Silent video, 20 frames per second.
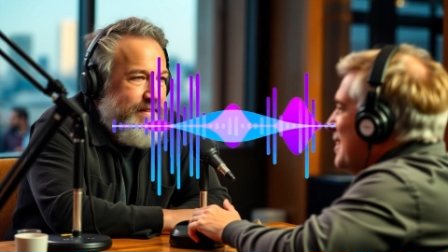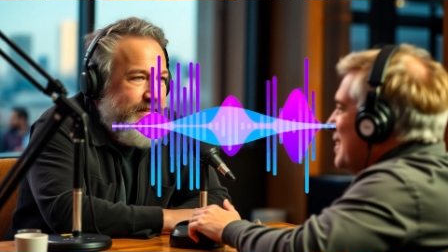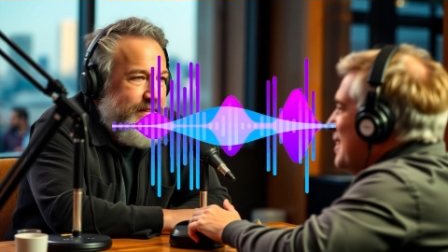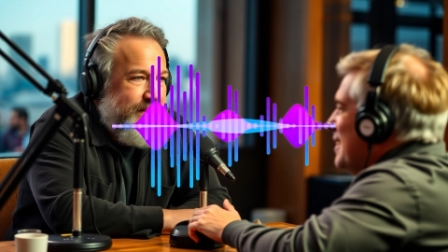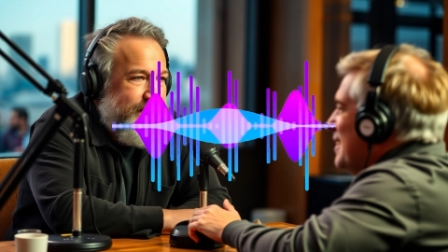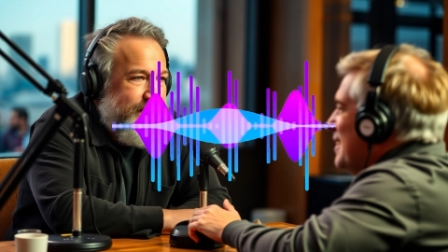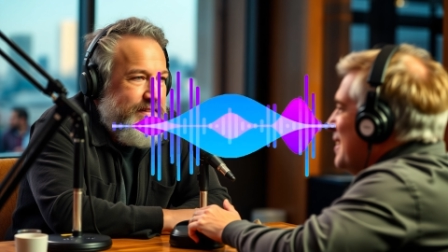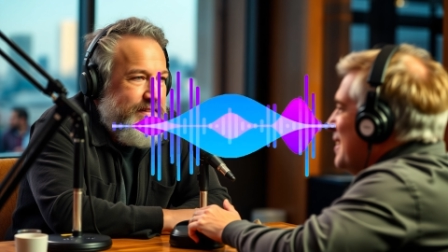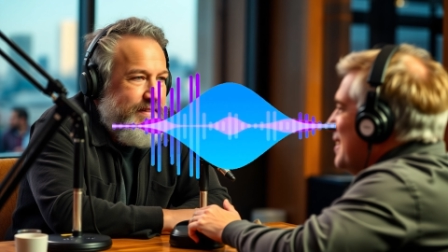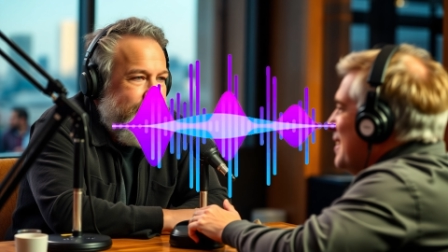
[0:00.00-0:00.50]

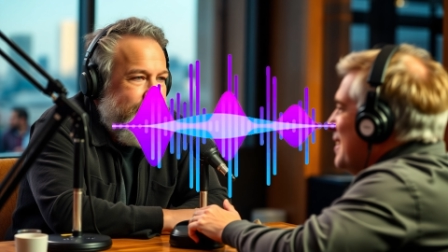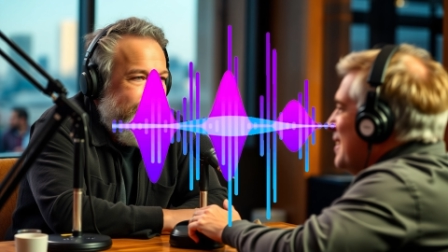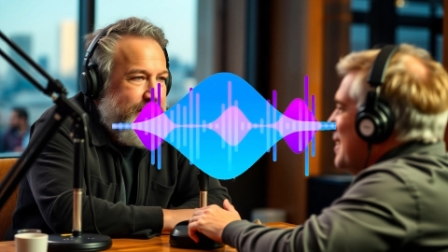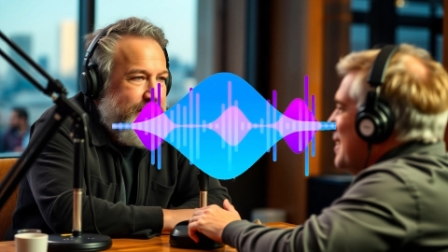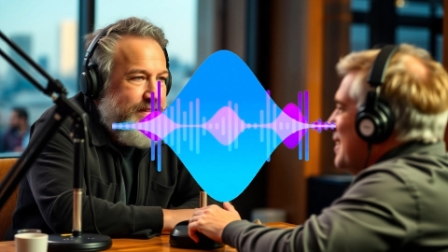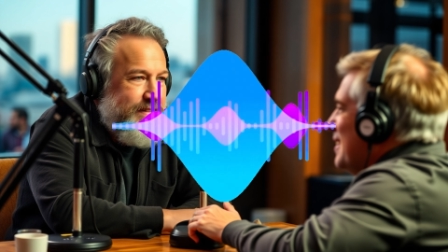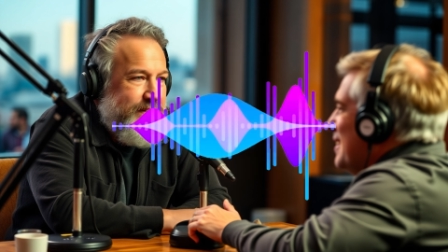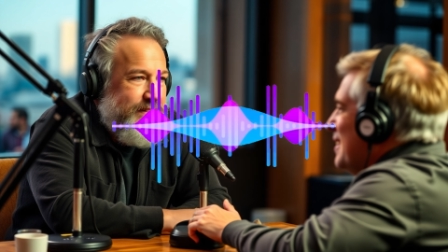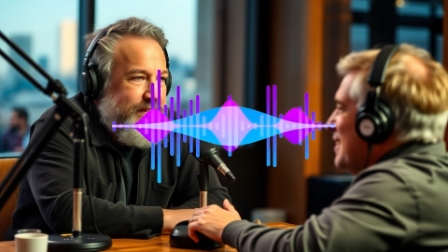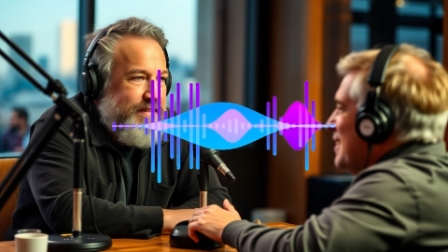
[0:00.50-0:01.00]
Right.
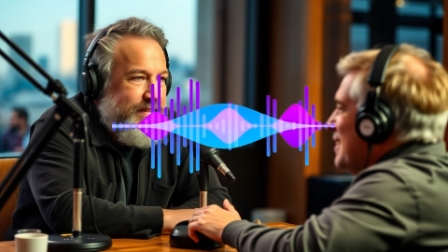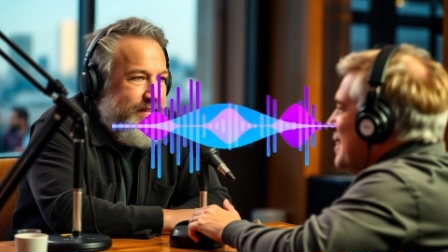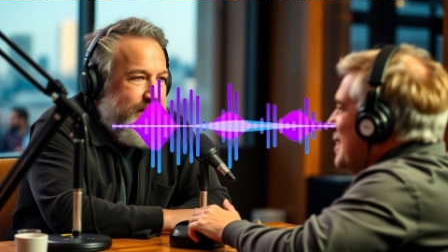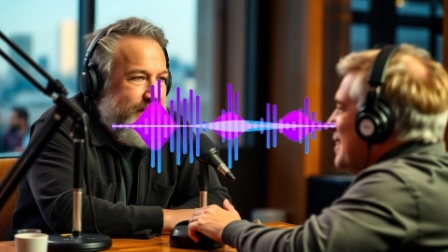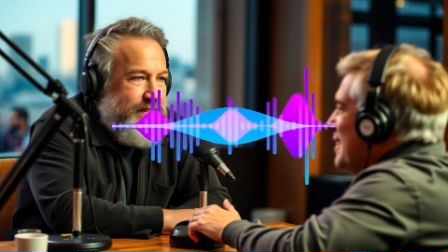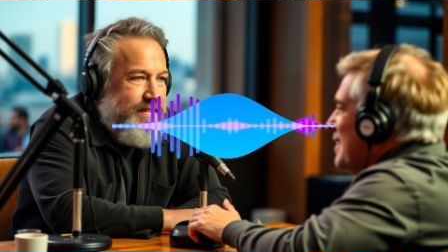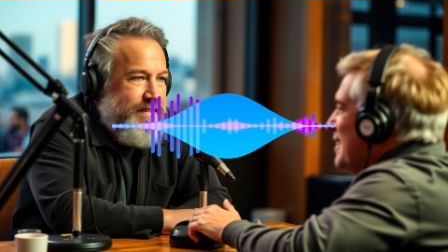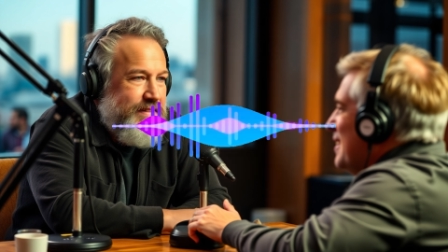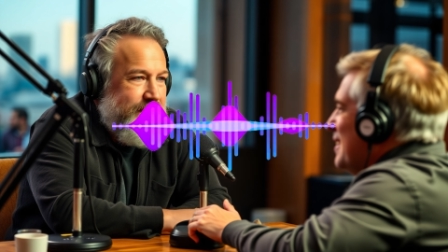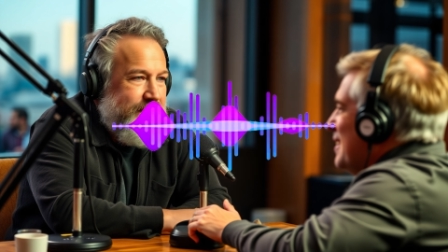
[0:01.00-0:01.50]
So
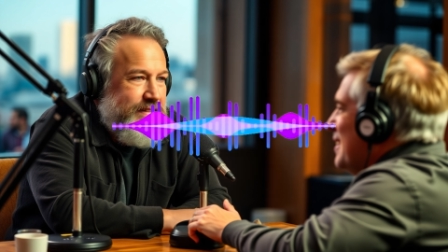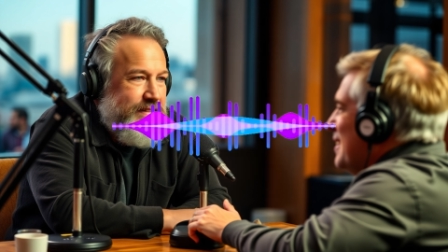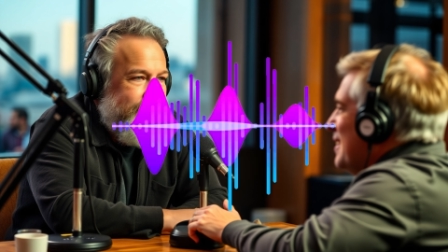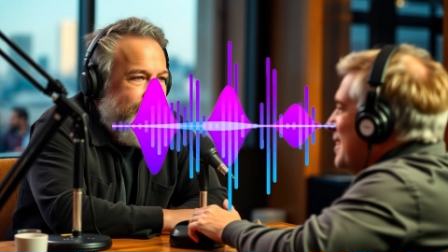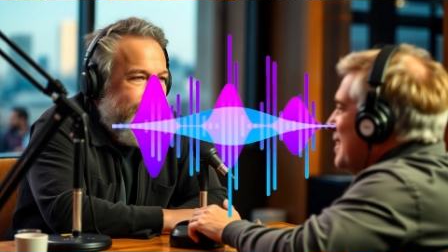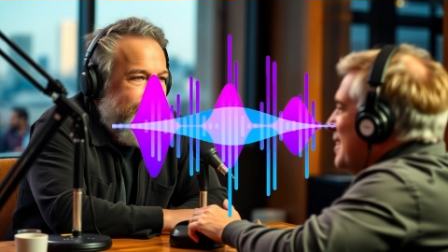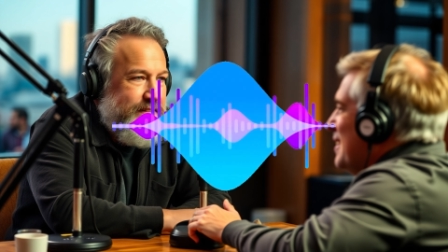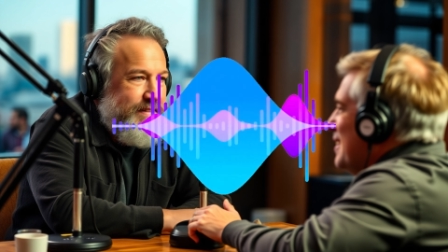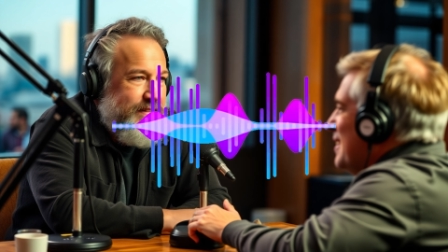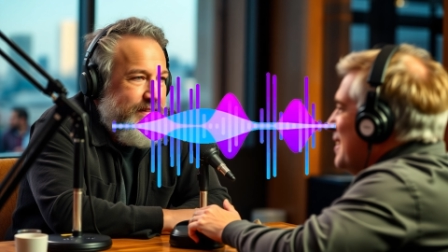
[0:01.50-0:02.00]
like
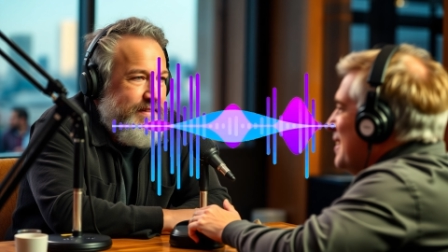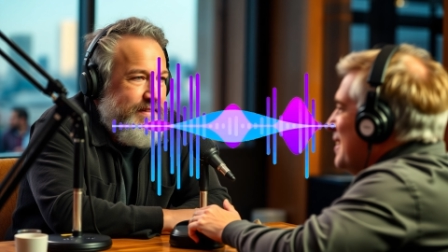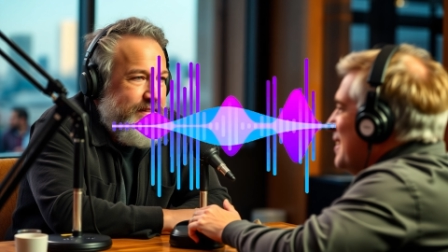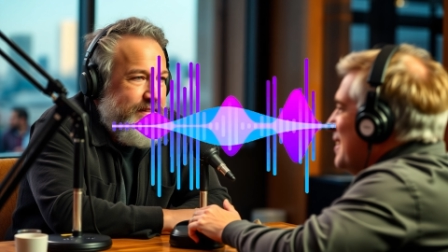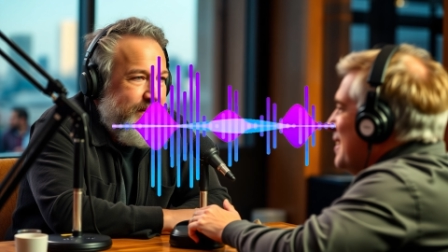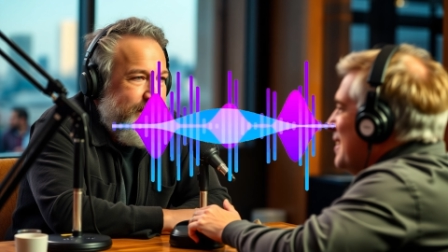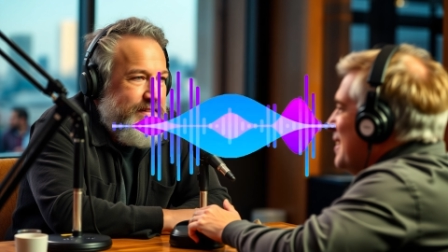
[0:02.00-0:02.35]
if you're